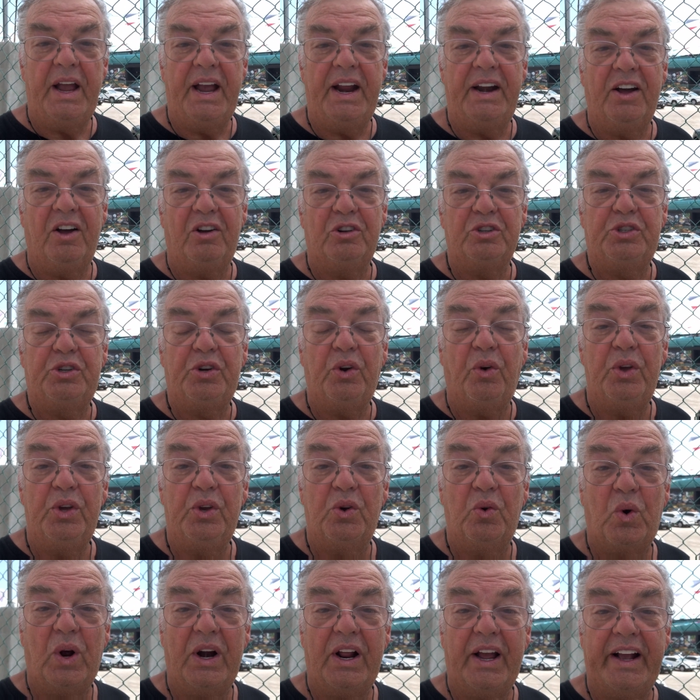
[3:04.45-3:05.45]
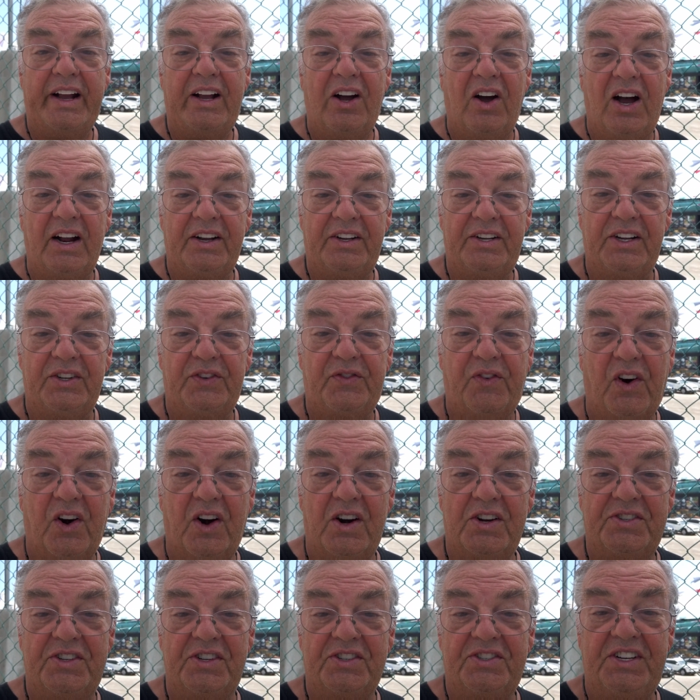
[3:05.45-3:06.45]
and I'll show you what I got as
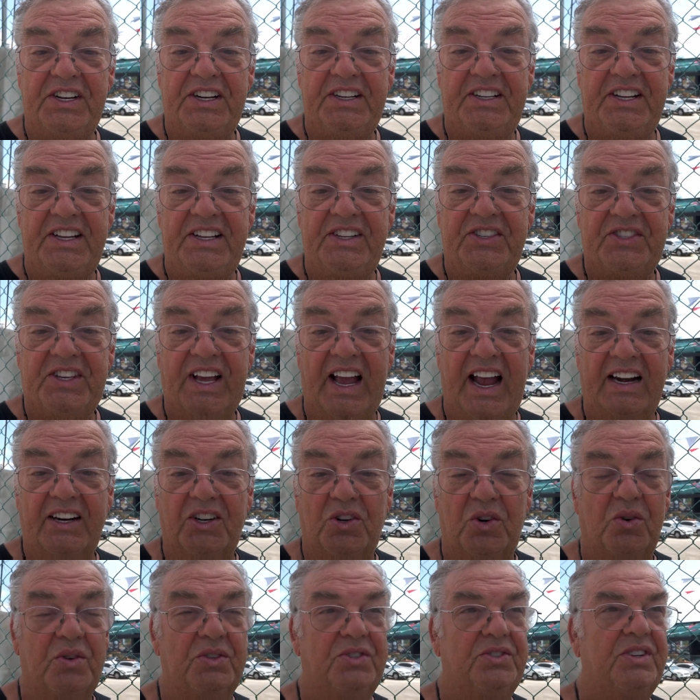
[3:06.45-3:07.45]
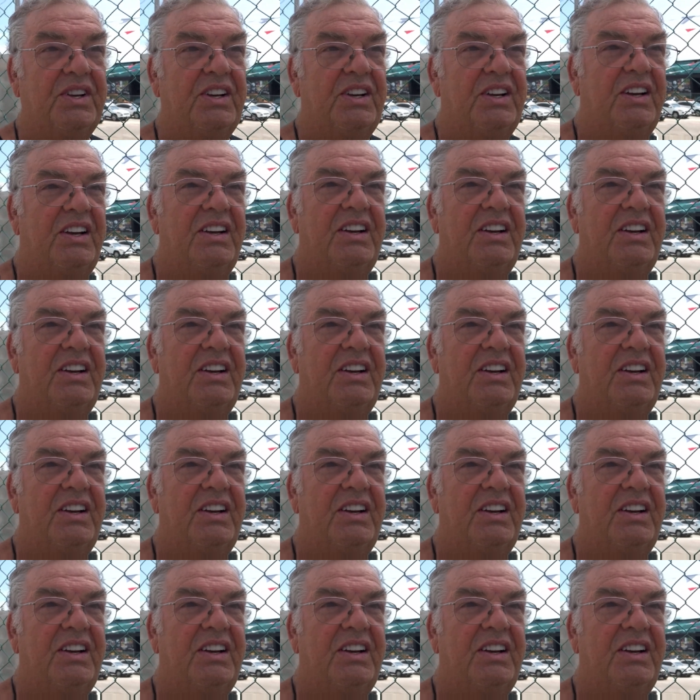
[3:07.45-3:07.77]
far as the CT scan goes.